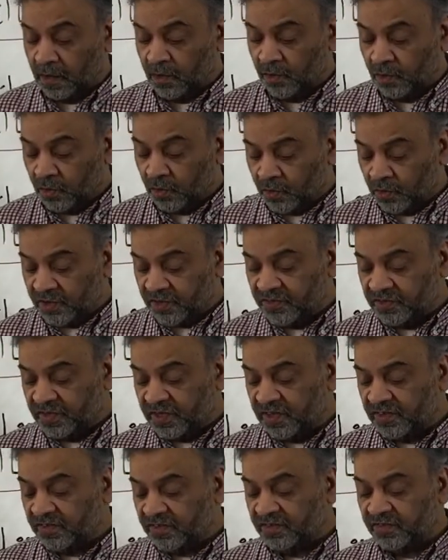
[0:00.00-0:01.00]
Who is
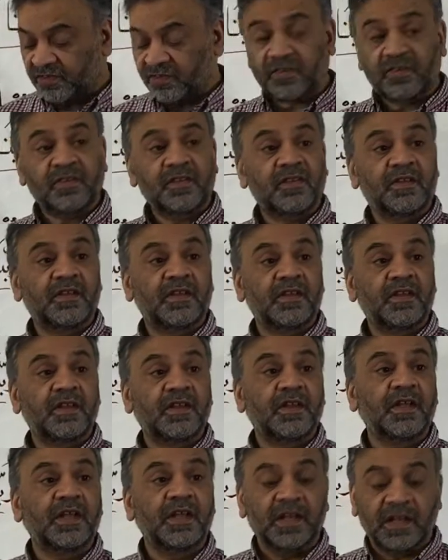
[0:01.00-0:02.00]
this
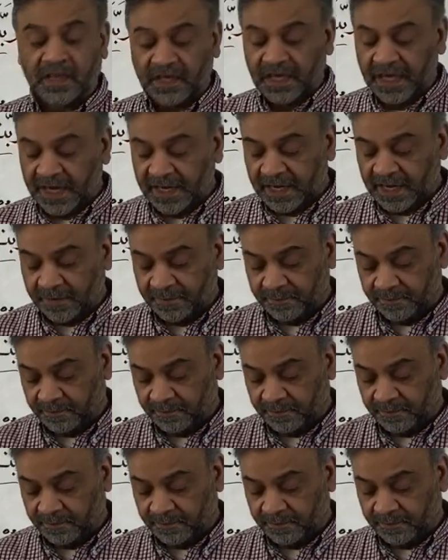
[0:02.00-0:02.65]
lady?